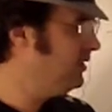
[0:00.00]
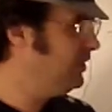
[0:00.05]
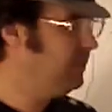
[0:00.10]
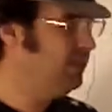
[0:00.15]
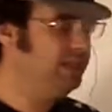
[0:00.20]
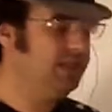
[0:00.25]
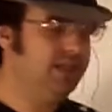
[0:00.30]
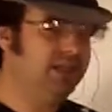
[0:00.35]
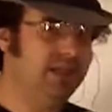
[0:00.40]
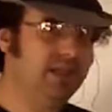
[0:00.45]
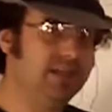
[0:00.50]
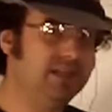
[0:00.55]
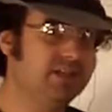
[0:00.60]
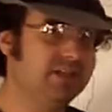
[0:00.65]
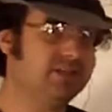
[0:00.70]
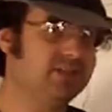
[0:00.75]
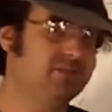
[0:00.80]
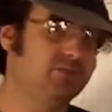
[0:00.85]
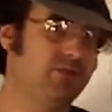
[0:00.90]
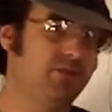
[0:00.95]
the
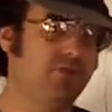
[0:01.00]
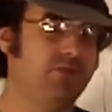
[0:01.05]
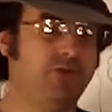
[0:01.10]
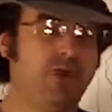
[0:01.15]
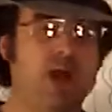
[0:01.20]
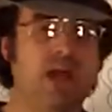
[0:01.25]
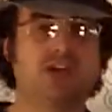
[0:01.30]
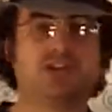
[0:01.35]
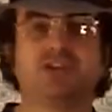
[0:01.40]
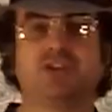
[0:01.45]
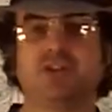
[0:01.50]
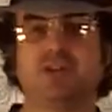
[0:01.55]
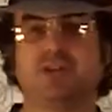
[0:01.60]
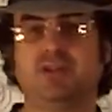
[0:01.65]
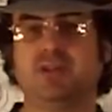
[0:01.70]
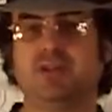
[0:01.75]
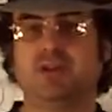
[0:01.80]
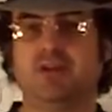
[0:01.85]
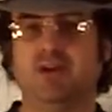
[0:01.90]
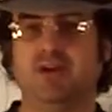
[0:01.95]
index of
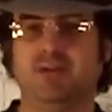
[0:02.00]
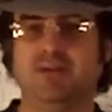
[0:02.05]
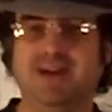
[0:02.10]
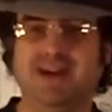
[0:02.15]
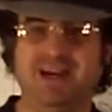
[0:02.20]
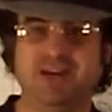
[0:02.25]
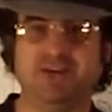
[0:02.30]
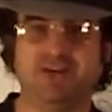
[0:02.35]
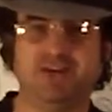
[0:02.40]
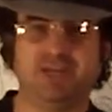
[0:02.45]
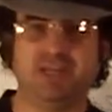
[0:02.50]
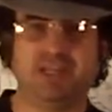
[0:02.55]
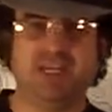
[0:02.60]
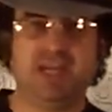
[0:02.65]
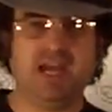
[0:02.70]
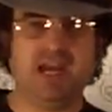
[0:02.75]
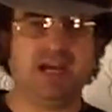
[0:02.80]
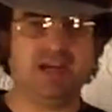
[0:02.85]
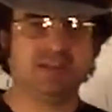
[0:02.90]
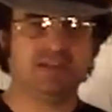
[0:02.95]
refraction of hydrogen
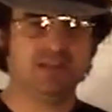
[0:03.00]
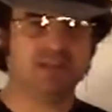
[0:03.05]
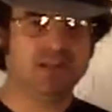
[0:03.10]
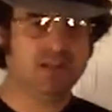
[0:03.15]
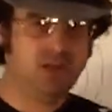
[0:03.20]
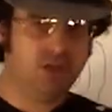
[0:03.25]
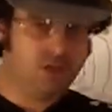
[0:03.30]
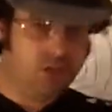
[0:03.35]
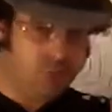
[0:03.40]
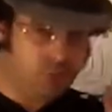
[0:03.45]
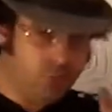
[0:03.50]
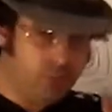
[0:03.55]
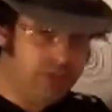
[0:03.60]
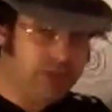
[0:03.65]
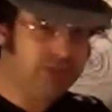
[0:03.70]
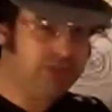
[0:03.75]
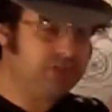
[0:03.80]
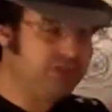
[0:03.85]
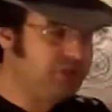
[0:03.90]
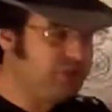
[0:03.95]
gas,
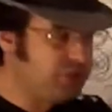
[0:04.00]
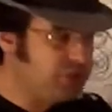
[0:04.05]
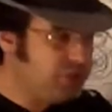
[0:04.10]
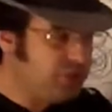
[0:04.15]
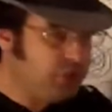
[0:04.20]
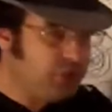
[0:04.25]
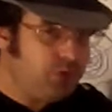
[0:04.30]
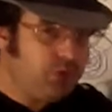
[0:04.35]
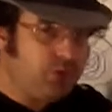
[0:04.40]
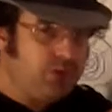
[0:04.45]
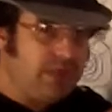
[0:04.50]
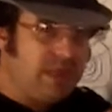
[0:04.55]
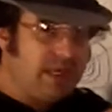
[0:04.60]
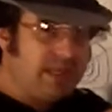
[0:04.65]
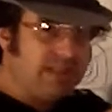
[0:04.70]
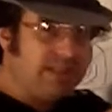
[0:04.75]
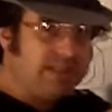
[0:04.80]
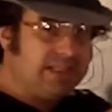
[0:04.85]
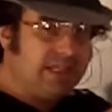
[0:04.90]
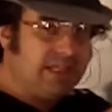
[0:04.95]
we could tune
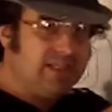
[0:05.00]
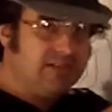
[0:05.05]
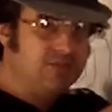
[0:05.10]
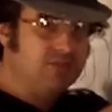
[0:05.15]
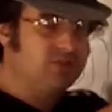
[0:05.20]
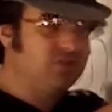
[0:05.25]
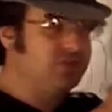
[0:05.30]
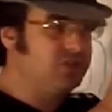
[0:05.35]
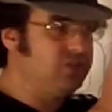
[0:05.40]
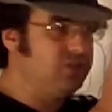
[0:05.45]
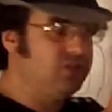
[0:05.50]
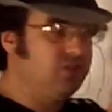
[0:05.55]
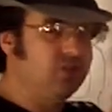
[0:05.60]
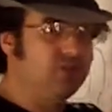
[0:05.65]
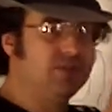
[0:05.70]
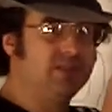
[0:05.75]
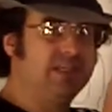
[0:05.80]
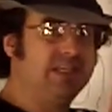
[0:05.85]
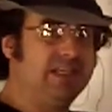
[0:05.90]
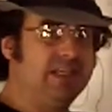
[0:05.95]
that laser to
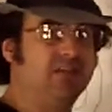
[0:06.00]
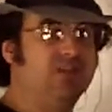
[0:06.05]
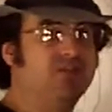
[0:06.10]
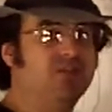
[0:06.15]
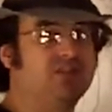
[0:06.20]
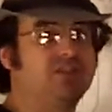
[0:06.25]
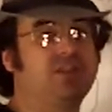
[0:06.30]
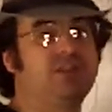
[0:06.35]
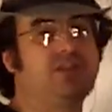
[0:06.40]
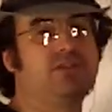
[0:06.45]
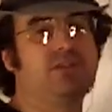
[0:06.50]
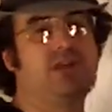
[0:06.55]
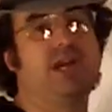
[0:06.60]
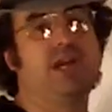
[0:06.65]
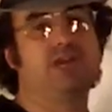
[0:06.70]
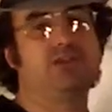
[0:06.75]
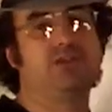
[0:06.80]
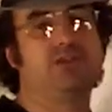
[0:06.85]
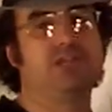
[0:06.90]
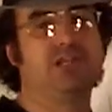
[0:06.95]
use the interstellar
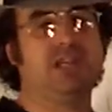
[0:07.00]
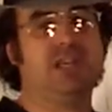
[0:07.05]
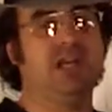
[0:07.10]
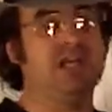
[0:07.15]
hydrogen